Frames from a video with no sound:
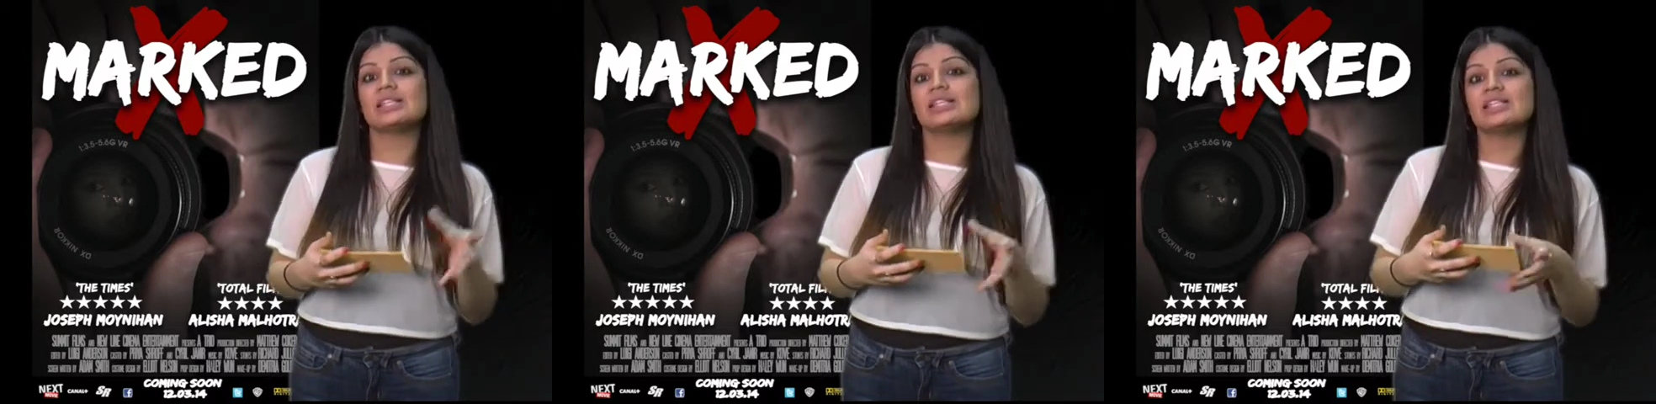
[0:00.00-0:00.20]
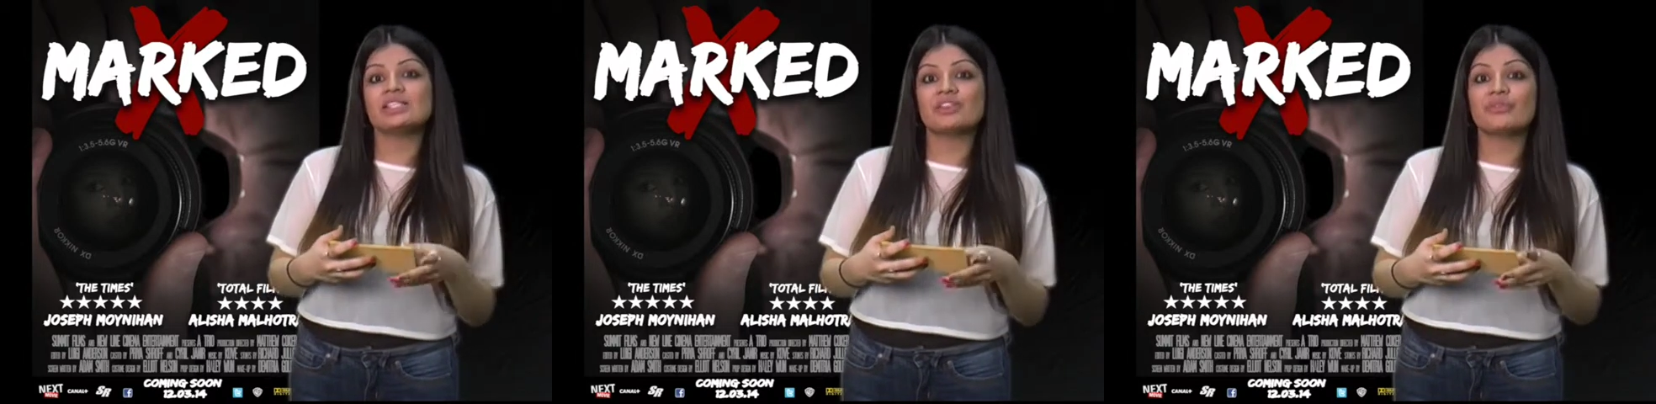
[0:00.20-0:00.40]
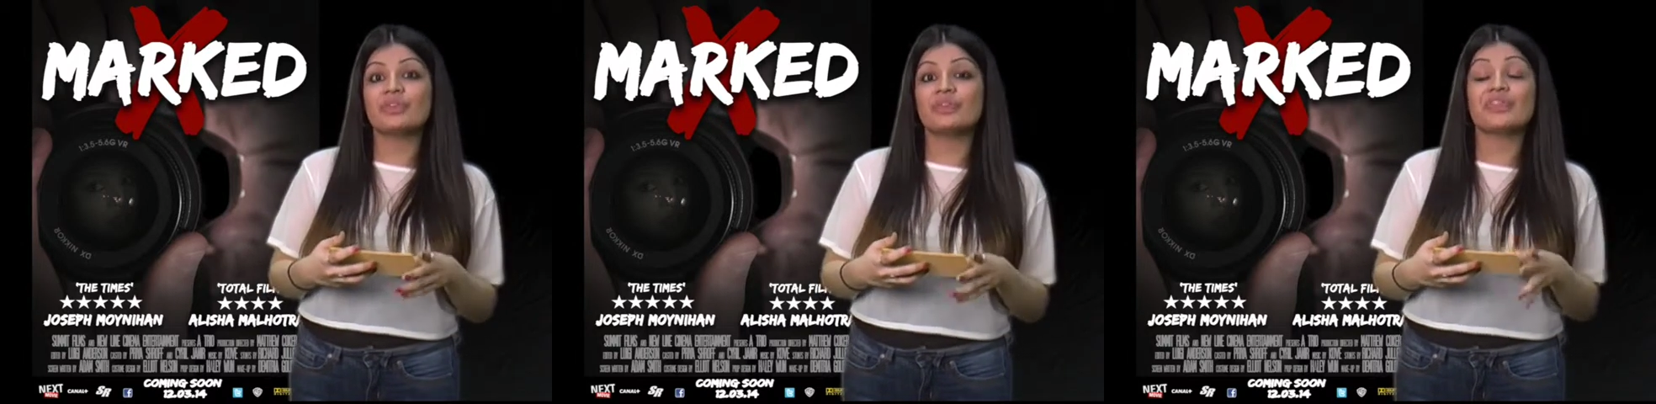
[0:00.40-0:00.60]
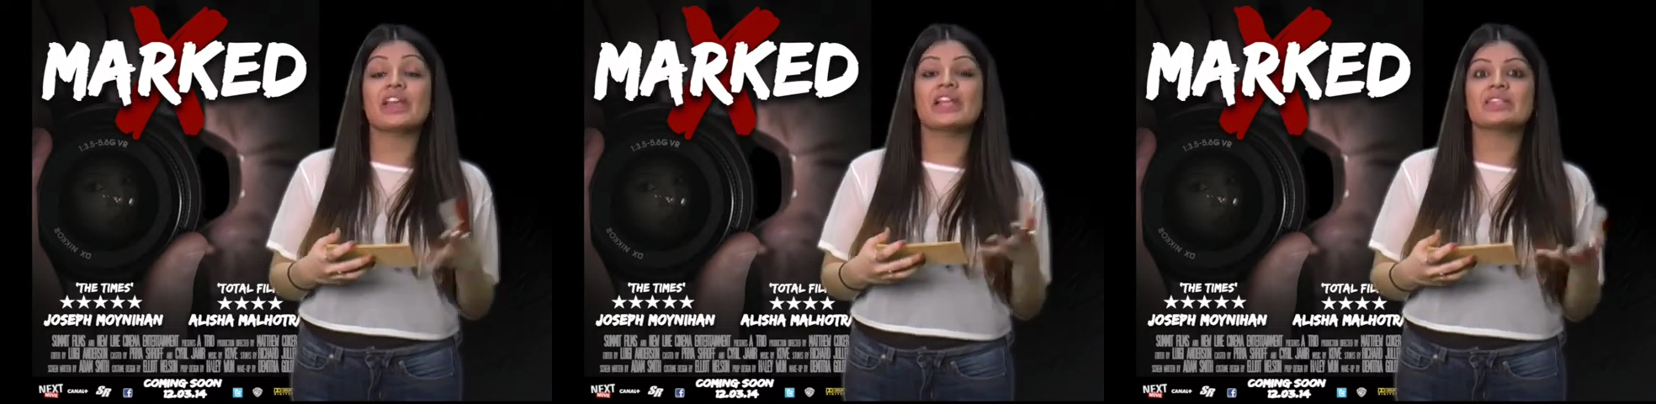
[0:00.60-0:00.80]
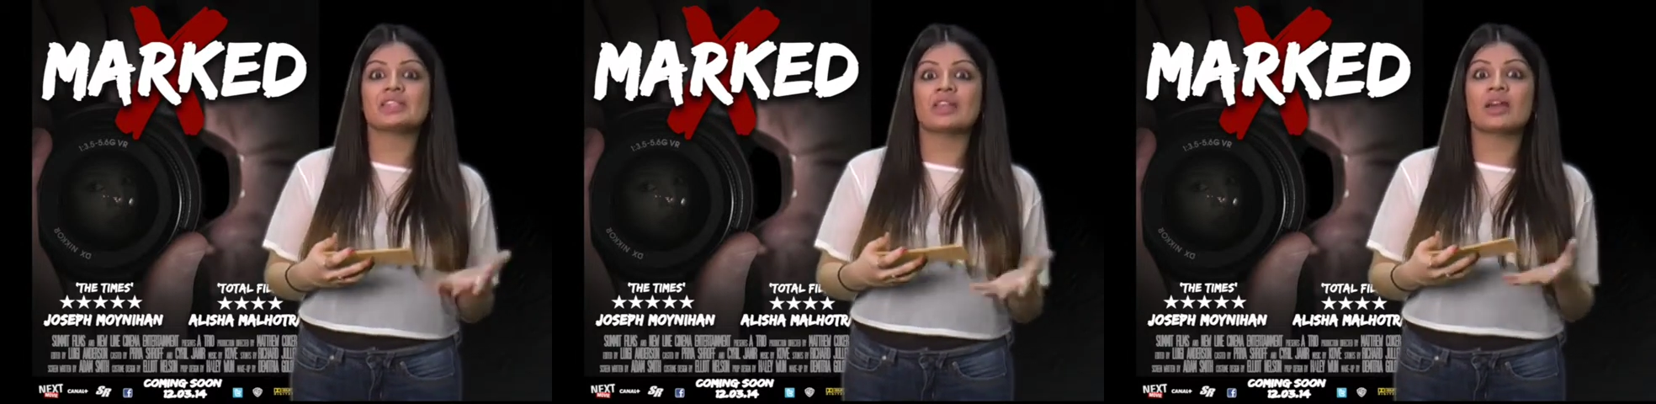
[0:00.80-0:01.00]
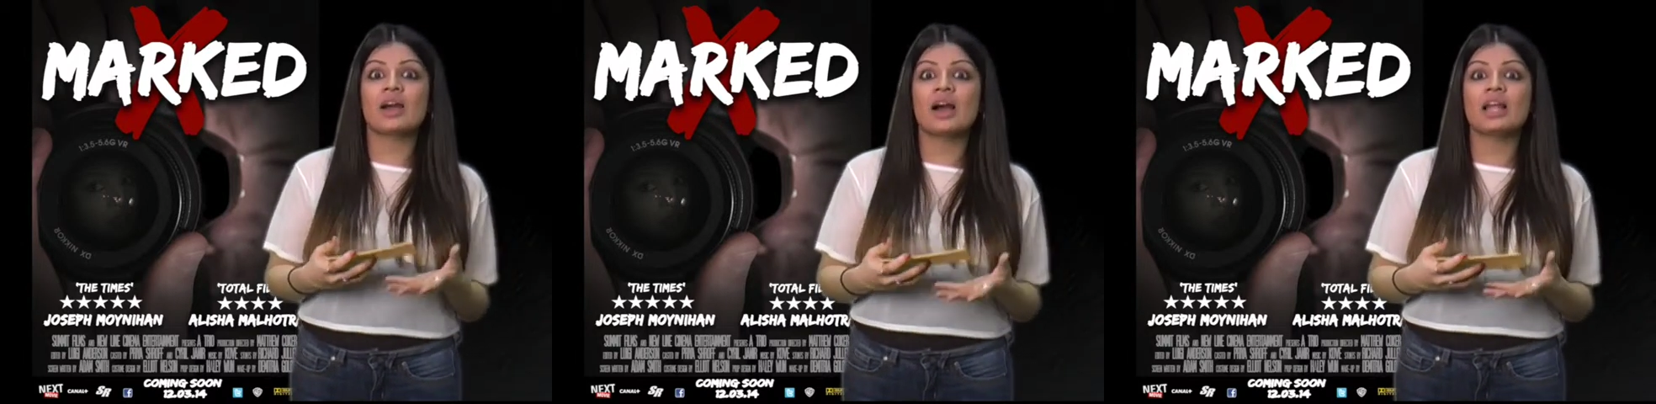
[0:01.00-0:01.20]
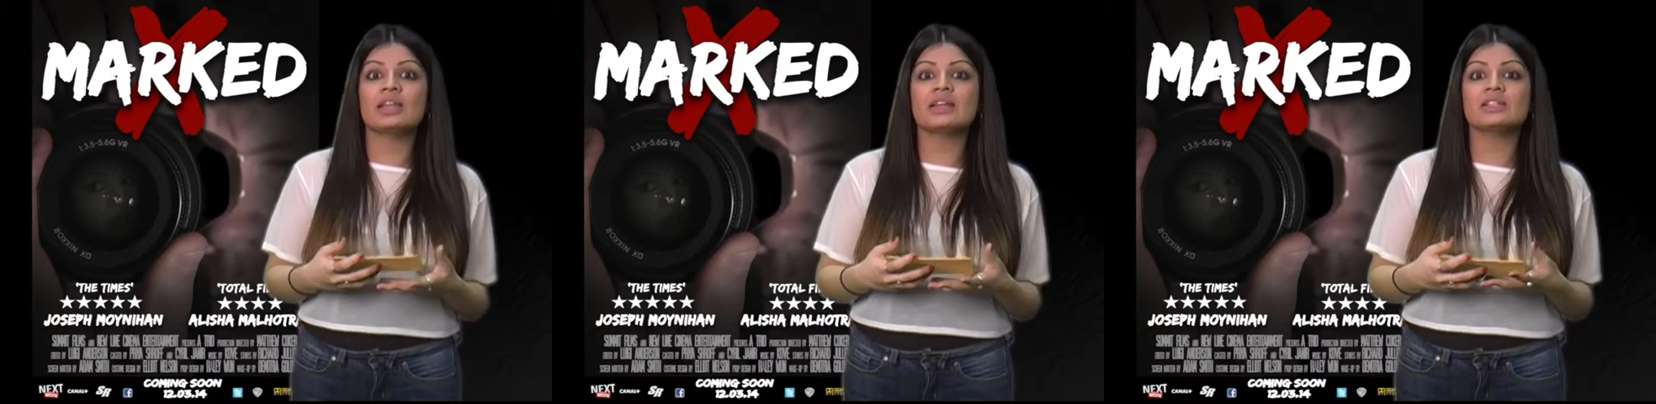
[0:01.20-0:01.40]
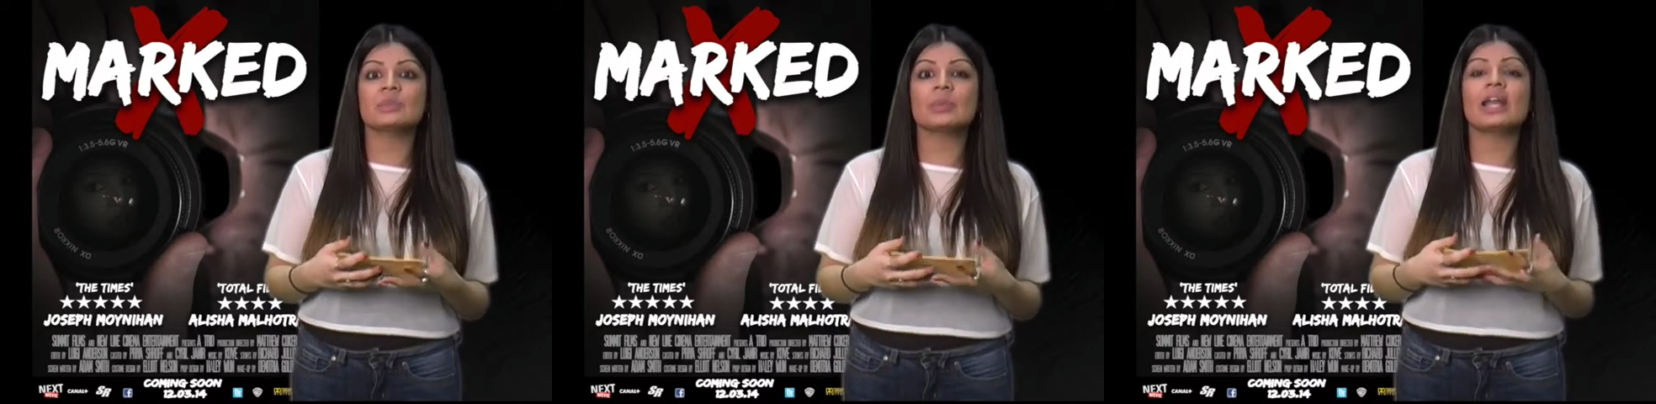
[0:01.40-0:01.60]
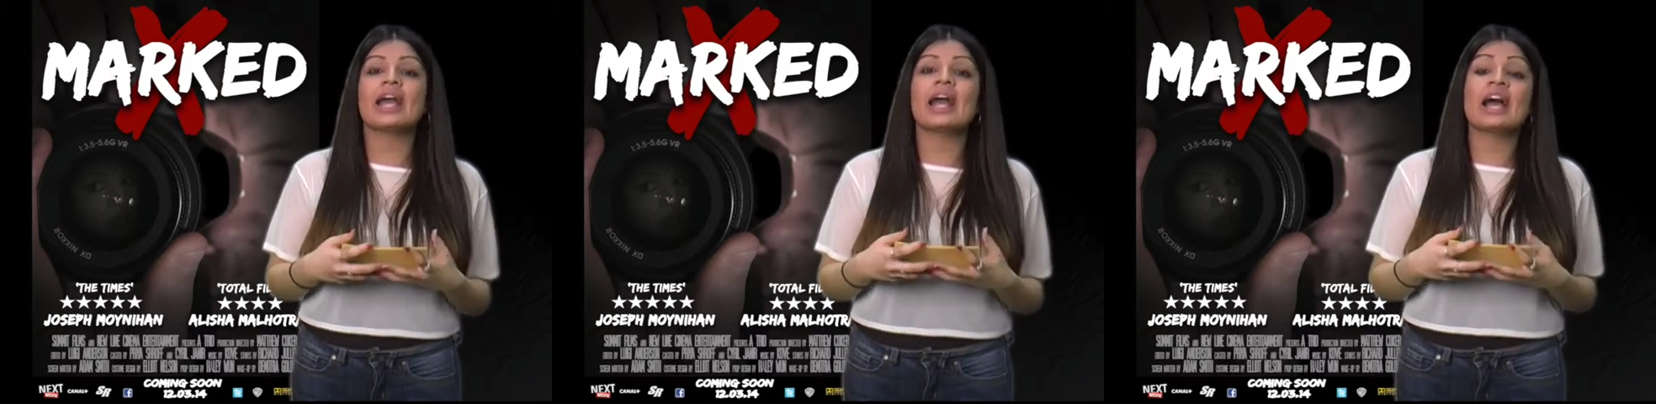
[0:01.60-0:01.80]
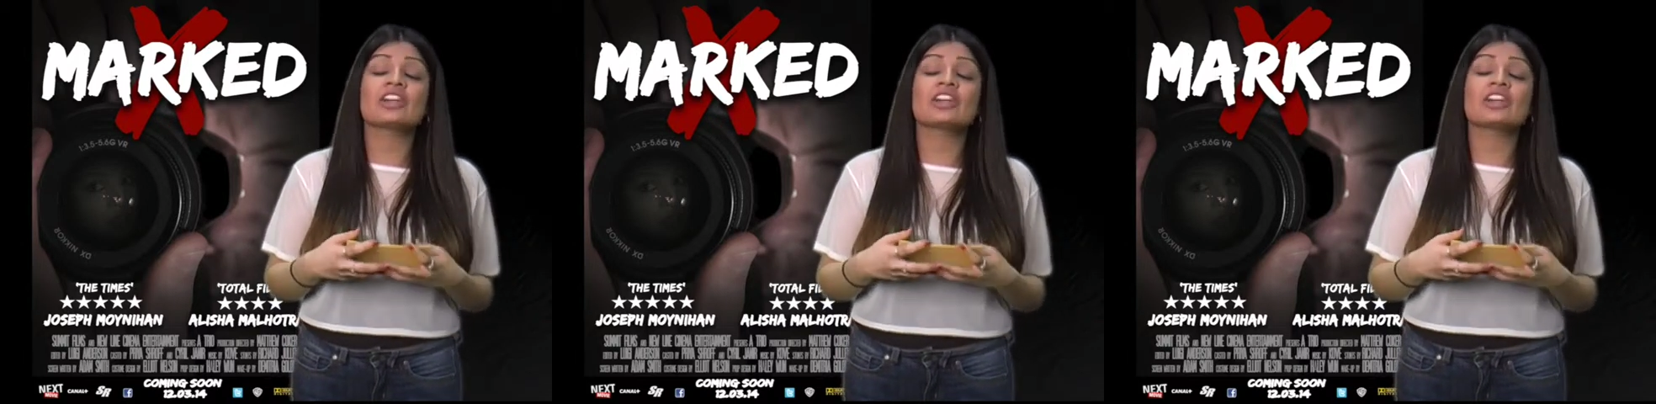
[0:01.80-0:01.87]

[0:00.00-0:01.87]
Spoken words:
these different things in colours when I